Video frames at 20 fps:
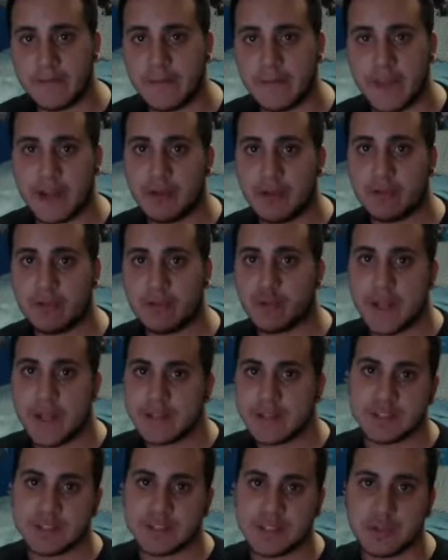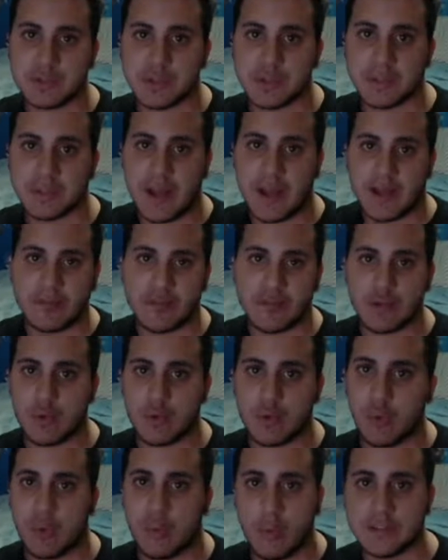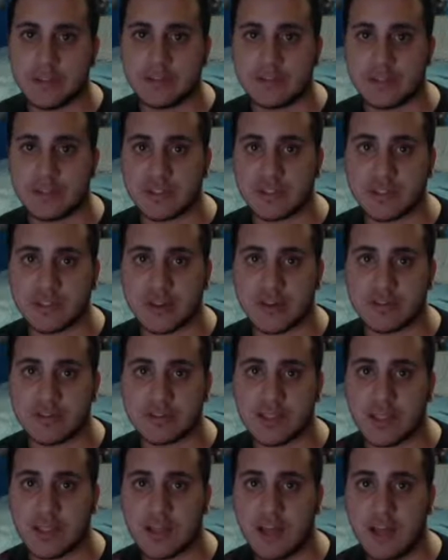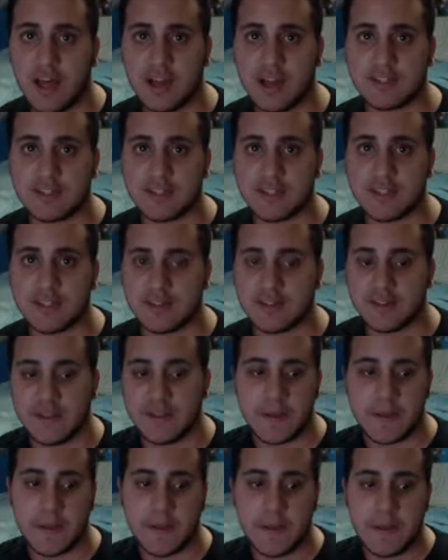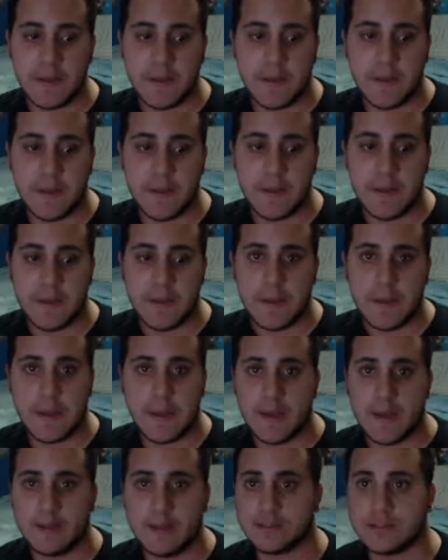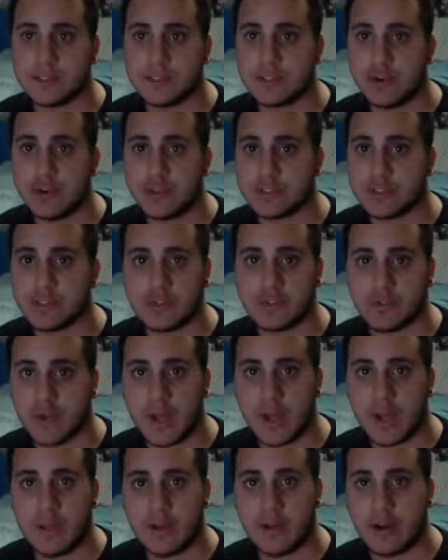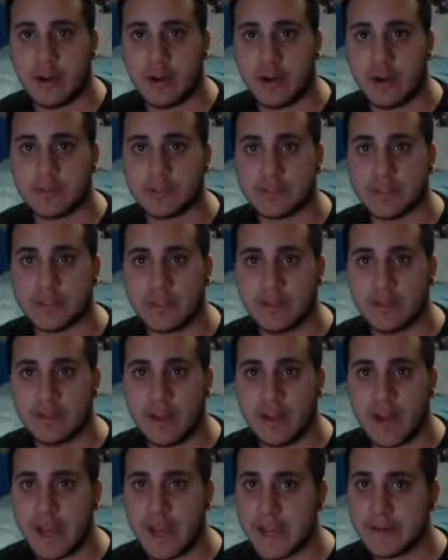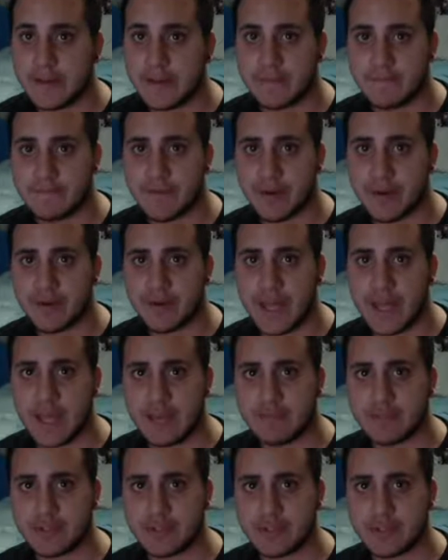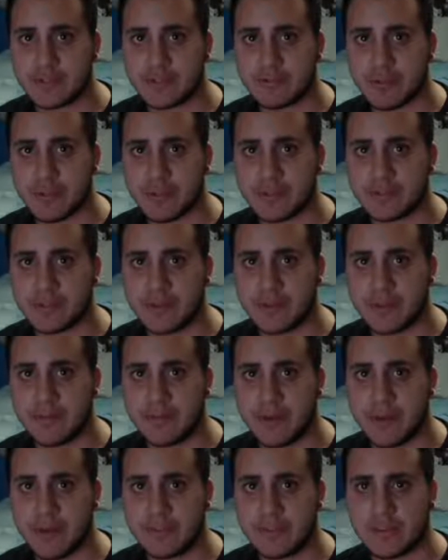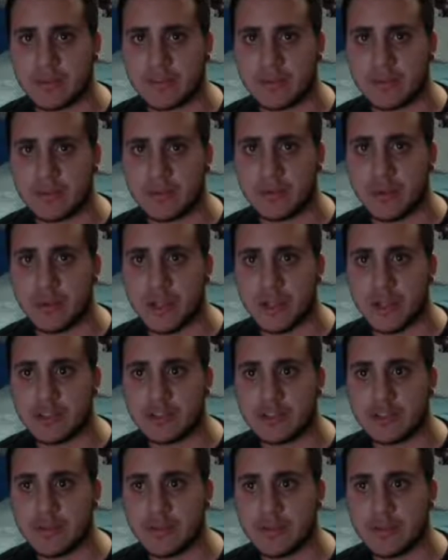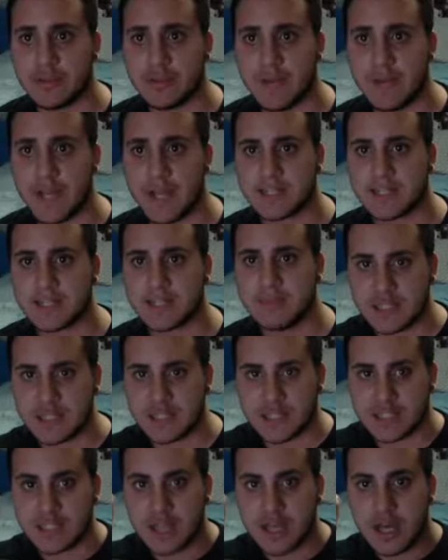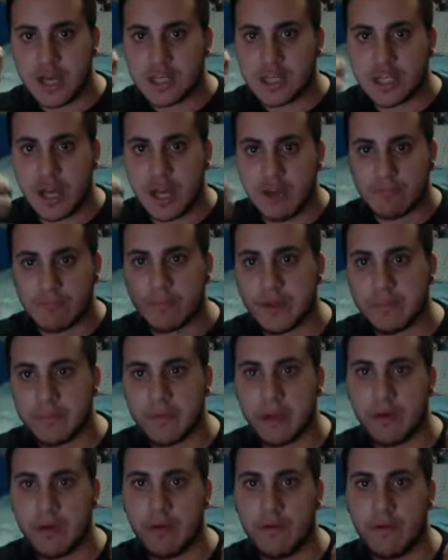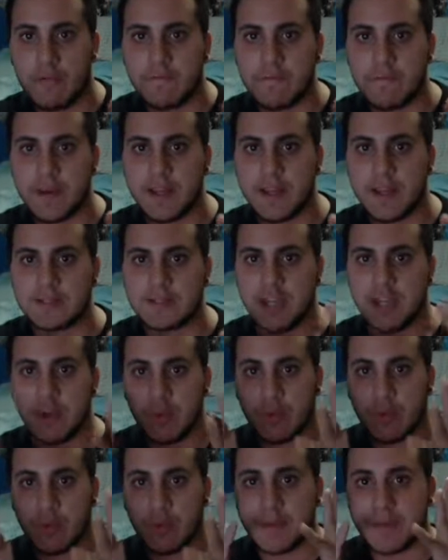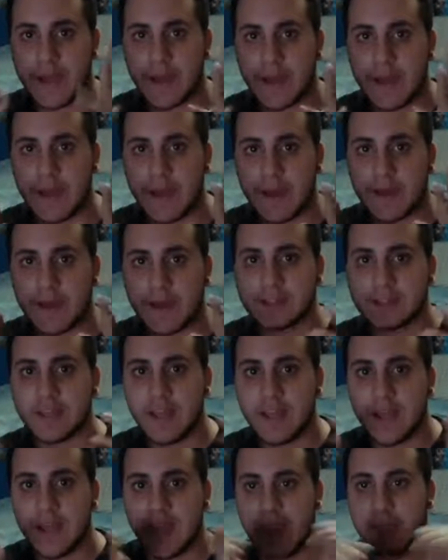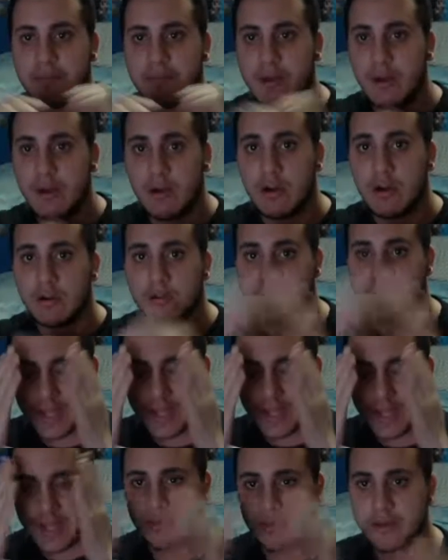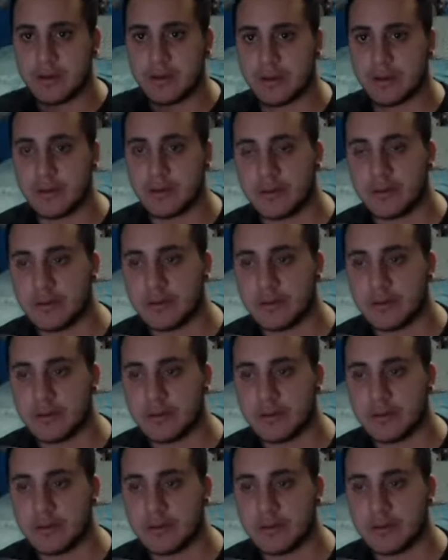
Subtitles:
that I ran to the bathroom, went to the stalls, locked it, and started to cry in my arms. I had a very heavy Transformers hoodie back then too, so you can imagine me just covering my whole face with my hands, my arms, and my hood.